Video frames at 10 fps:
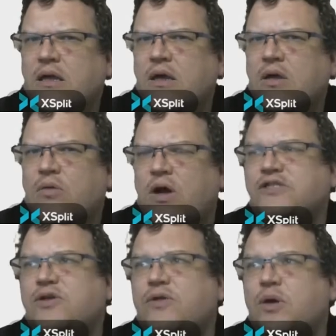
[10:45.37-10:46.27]
Right?
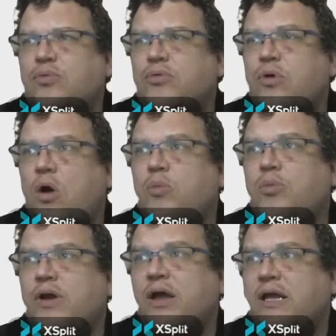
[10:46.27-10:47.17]
So the
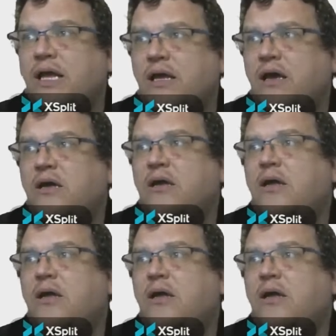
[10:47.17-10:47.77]
appropriate here